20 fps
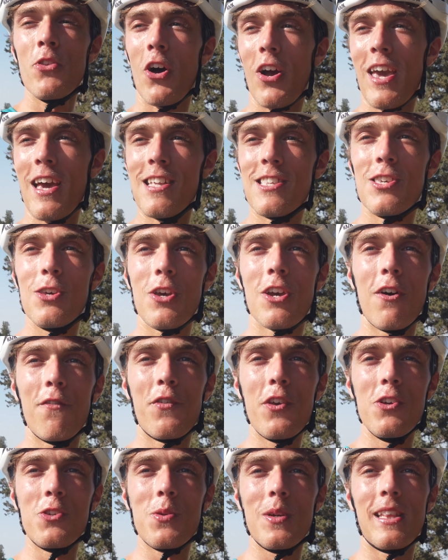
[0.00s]
Not getting too
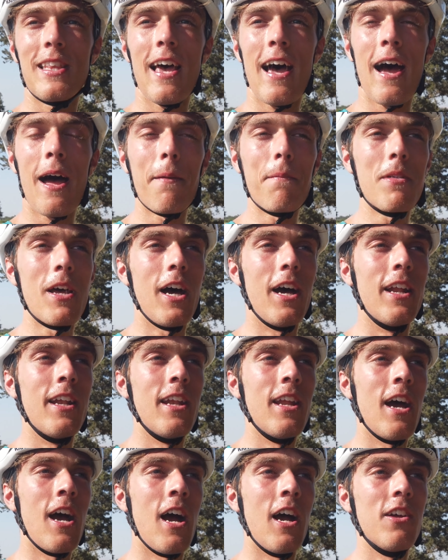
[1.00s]
confused with that,
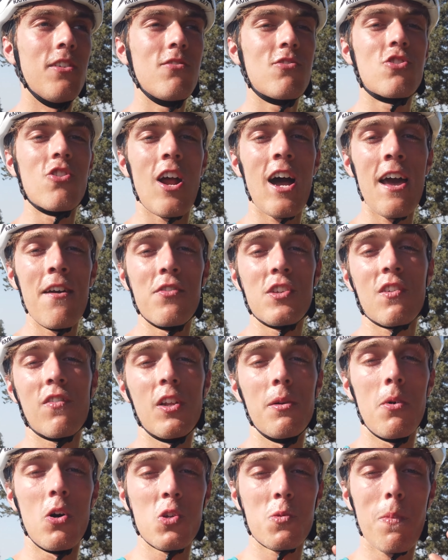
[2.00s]
and uh, drivers
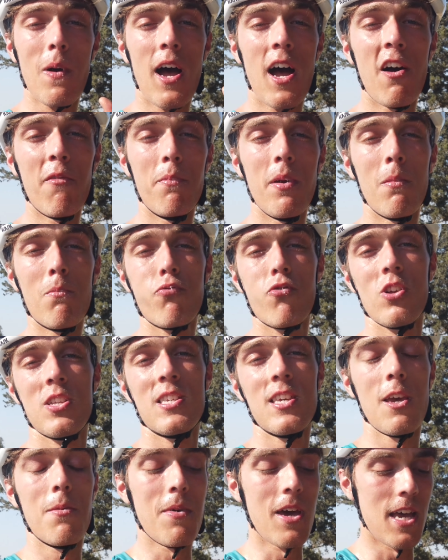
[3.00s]
for the most part have been
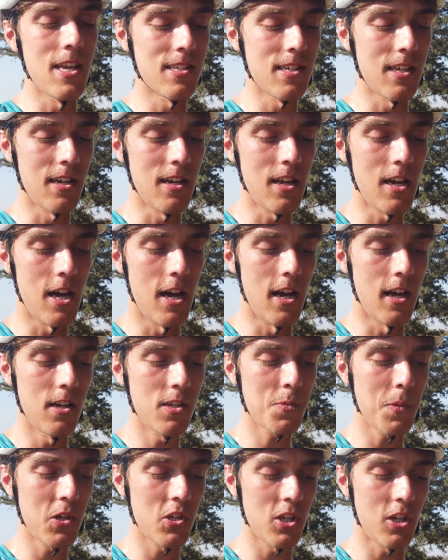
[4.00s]
pretty amazing, uh,
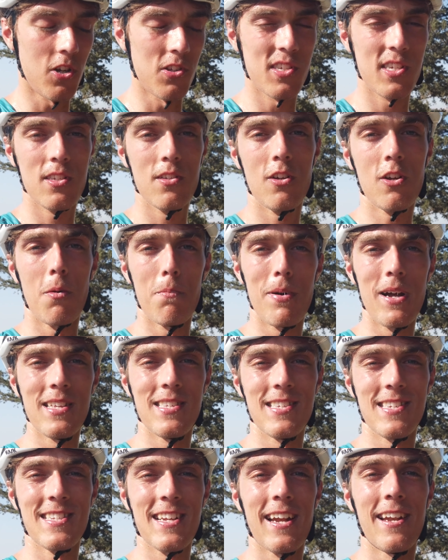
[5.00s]
especially
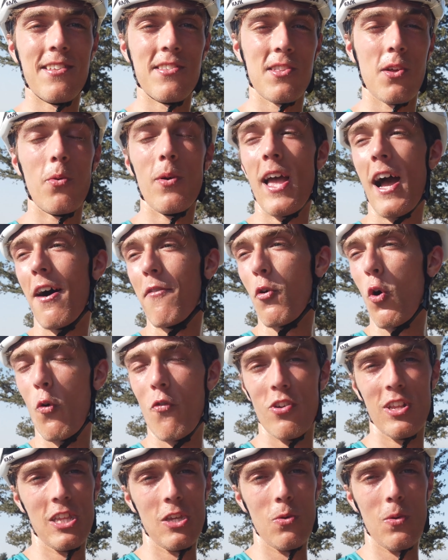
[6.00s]
compared to the standards that we have
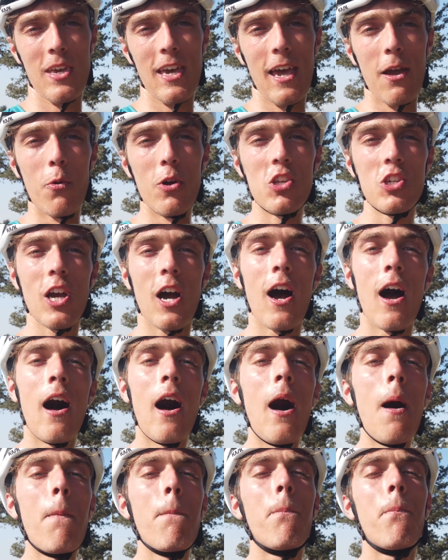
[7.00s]
over in the U K, which
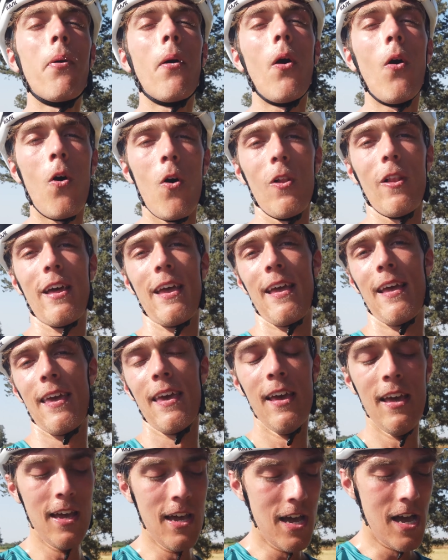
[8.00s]
are
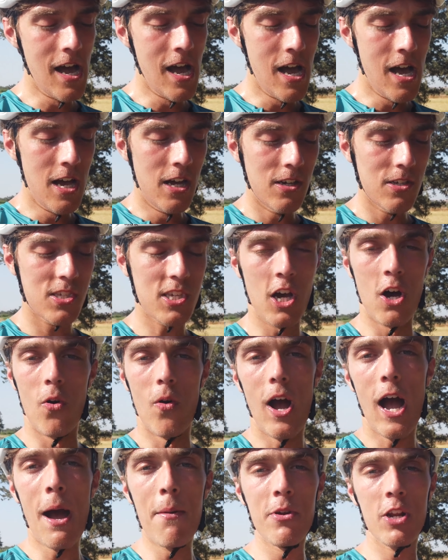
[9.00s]
appalling.
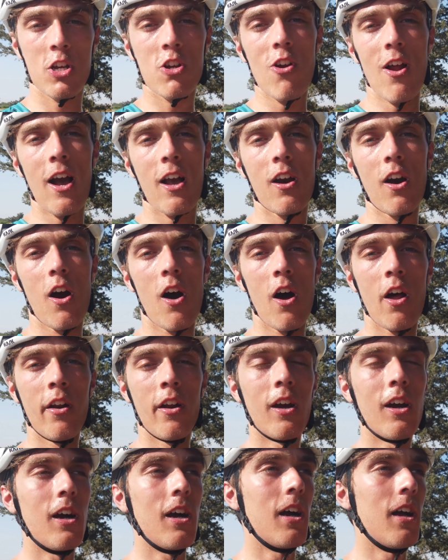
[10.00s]
So I'm gonna crack
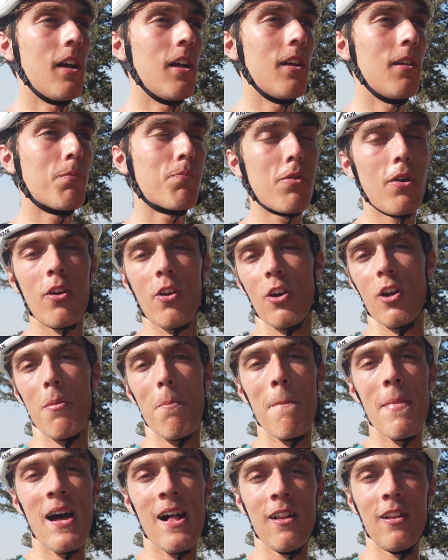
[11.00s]
on, probably
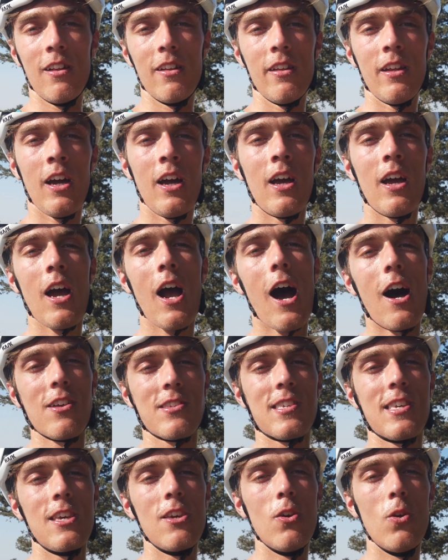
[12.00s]
gonna melt.
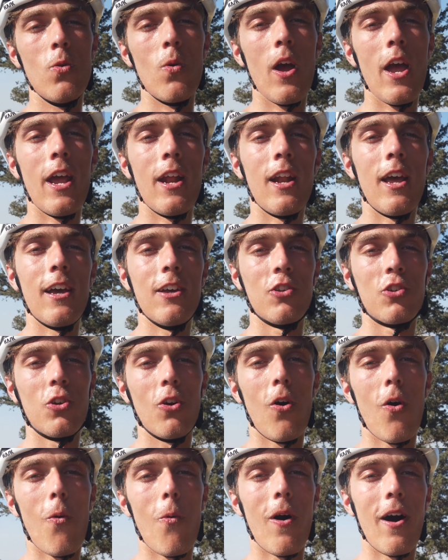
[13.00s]
I'll see you in a
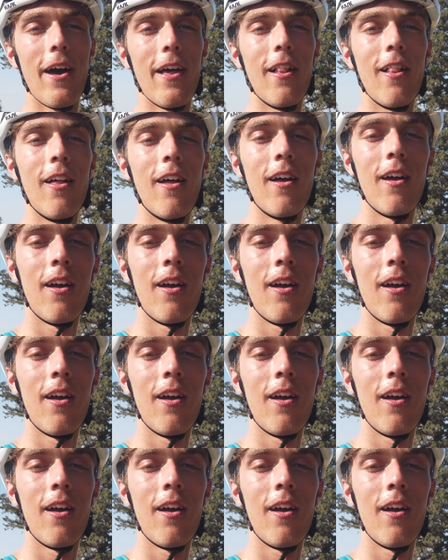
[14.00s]
short while.